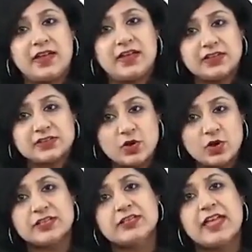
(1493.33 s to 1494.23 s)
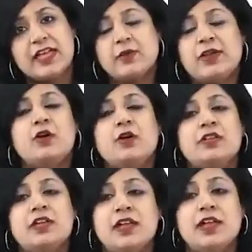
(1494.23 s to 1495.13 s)
when it is causing narrowing
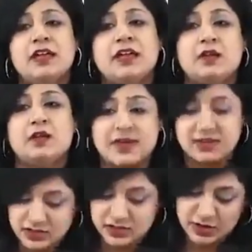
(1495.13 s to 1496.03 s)
of the angle of anterior